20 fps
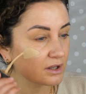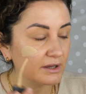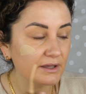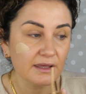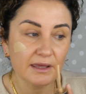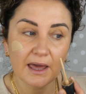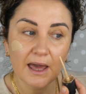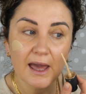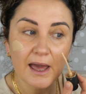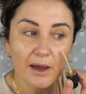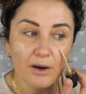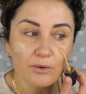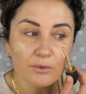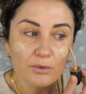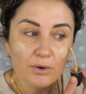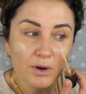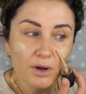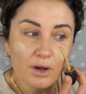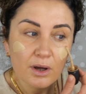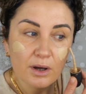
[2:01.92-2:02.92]
like how
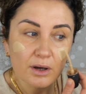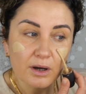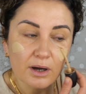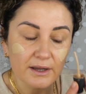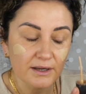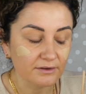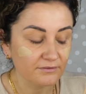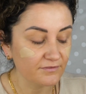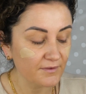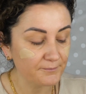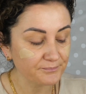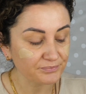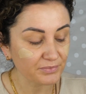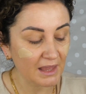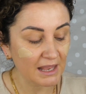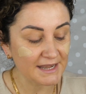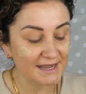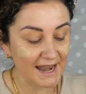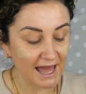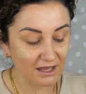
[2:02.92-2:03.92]
kind of
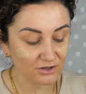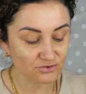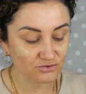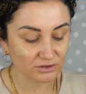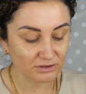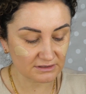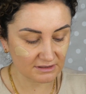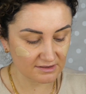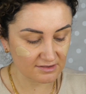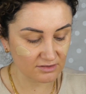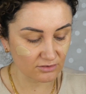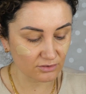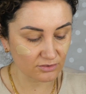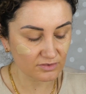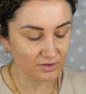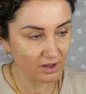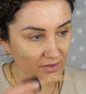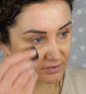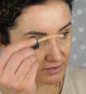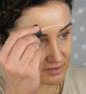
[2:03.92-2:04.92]
natural this
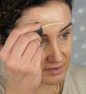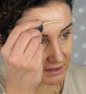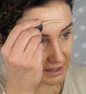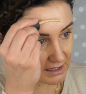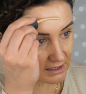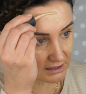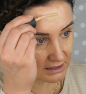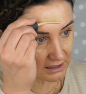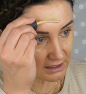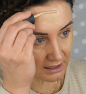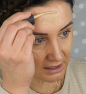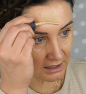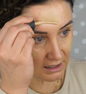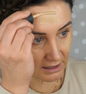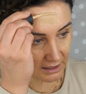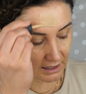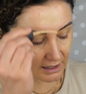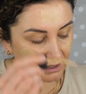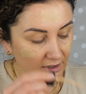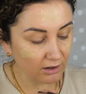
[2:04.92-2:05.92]
looks on the skin.
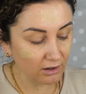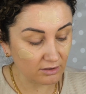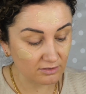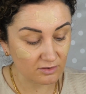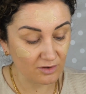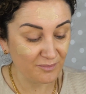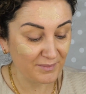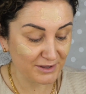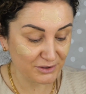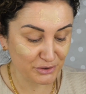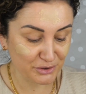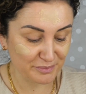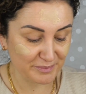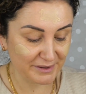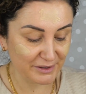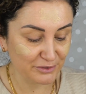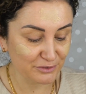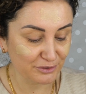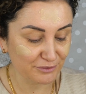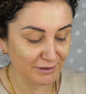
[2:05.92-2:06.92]
Also, it matches
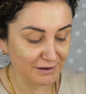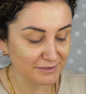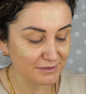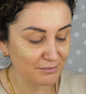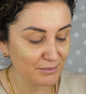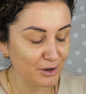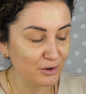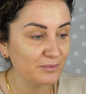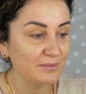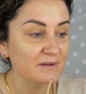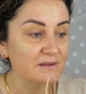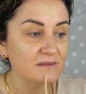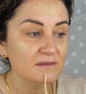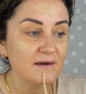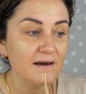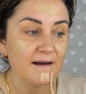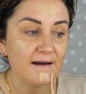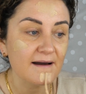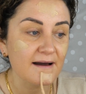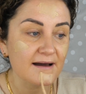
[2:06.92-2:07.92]
my colour at the moment.
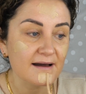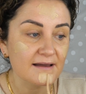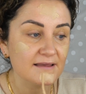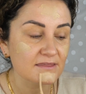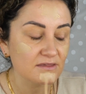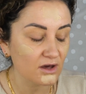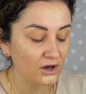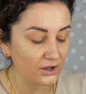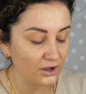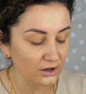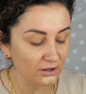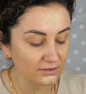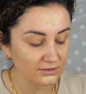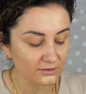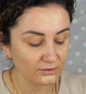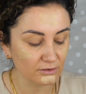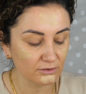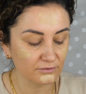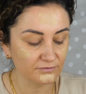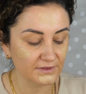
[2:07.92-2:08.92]
And I
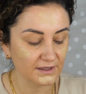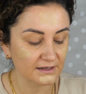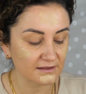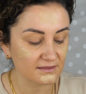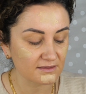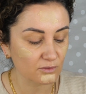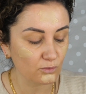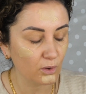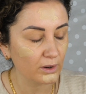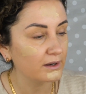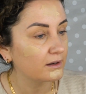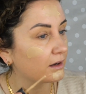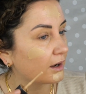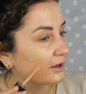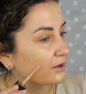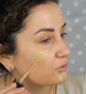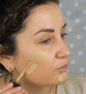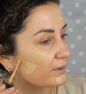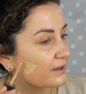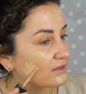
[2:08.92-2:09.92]
also love that it's quite
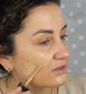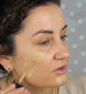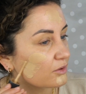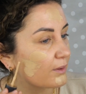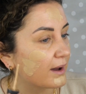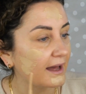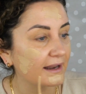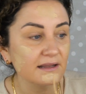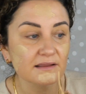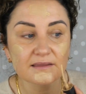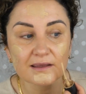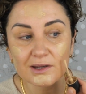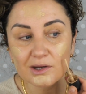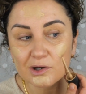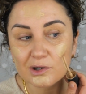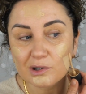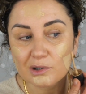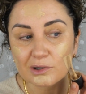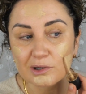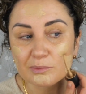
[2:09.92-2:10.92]
lightweight, so anything
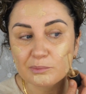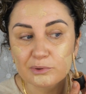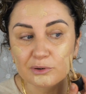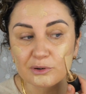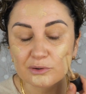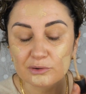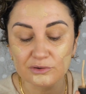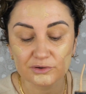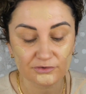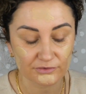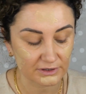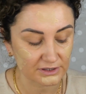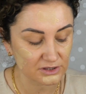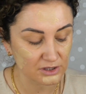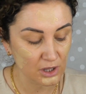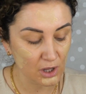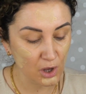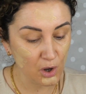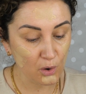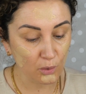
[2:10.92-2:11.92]
you're going to put under it
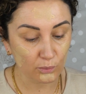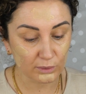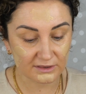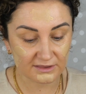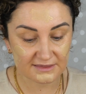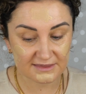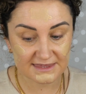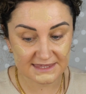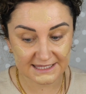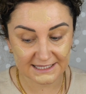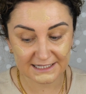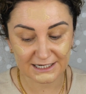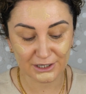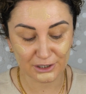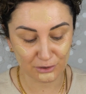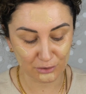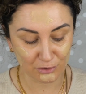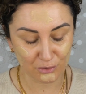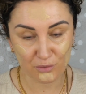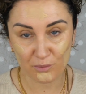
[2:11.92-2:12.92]
will still
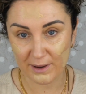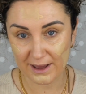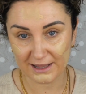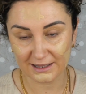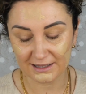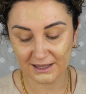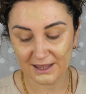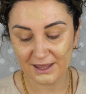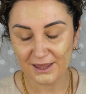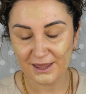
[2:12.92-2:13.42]
look well.